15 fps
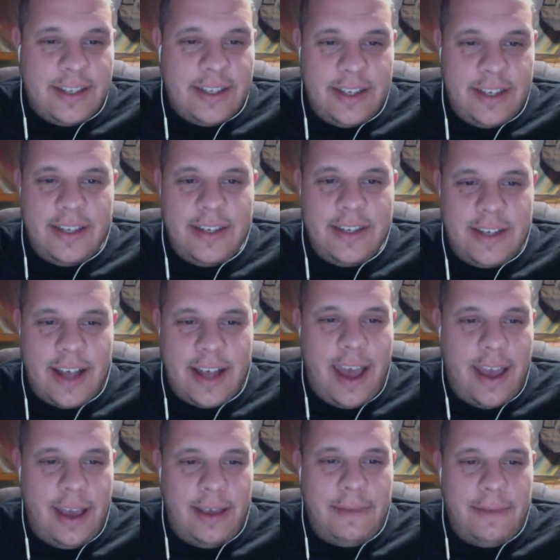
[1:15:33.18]
is
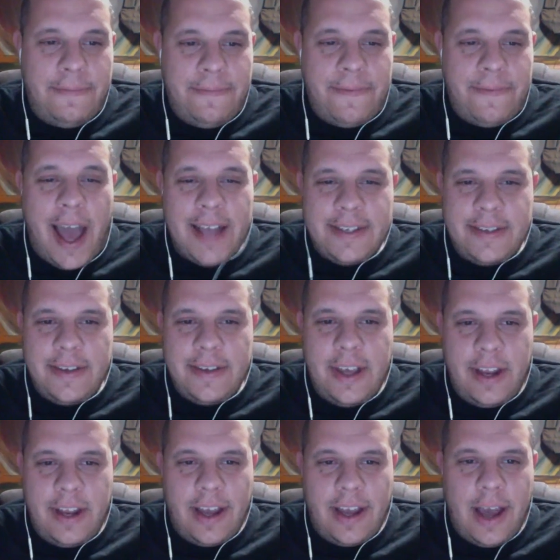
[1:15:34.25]
a
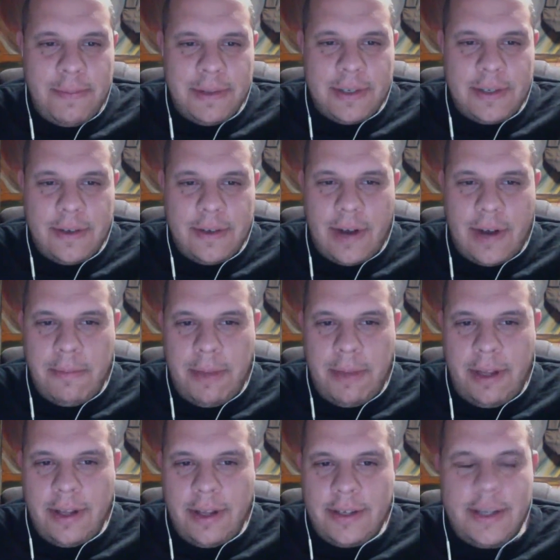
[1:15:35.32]
fascinating episode. I mean,
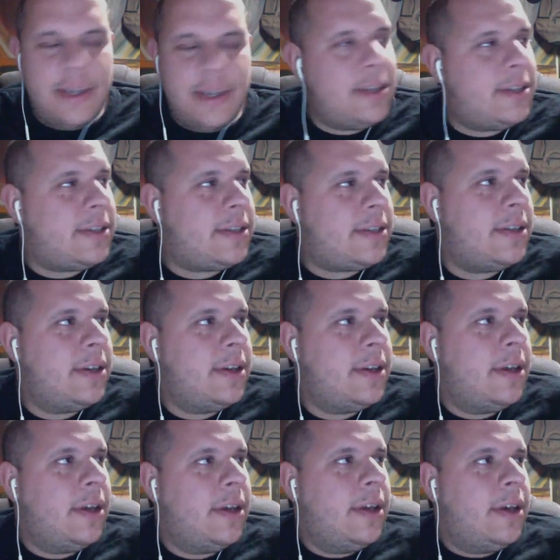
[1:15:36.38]
this is
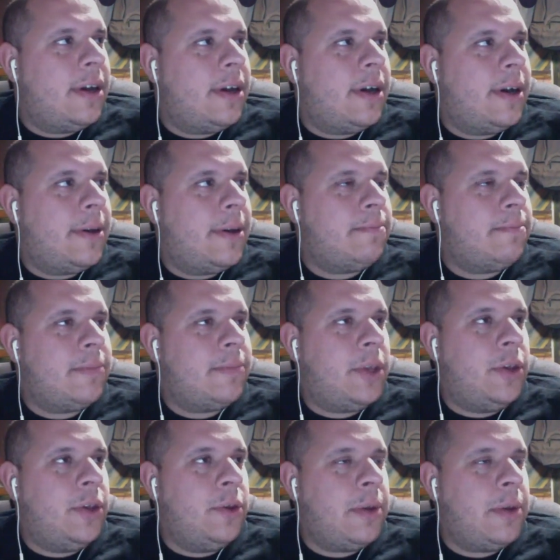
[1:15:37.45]

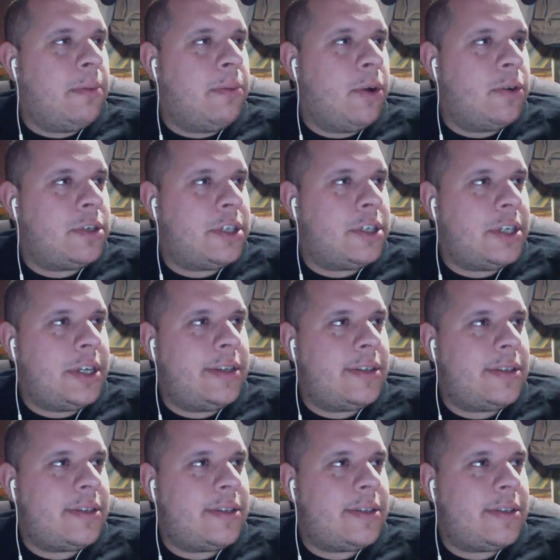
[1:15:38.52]
human
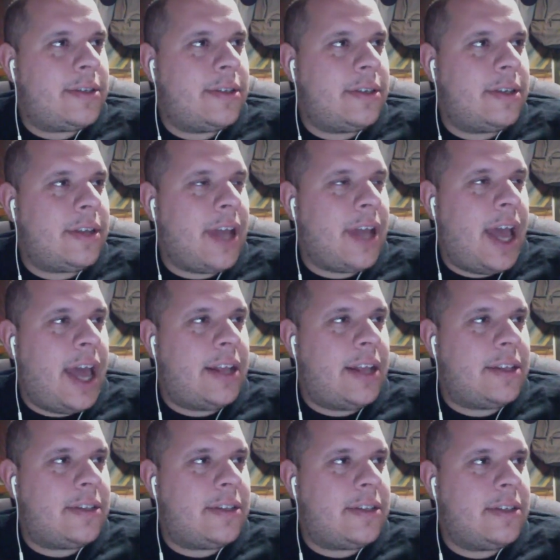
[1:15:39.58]
emotions at
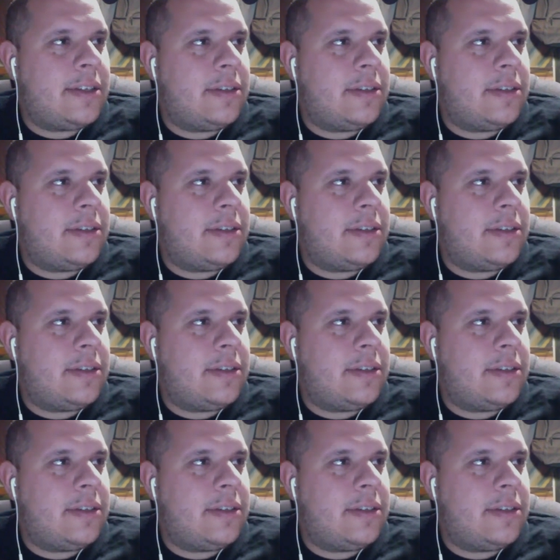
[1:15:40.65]
its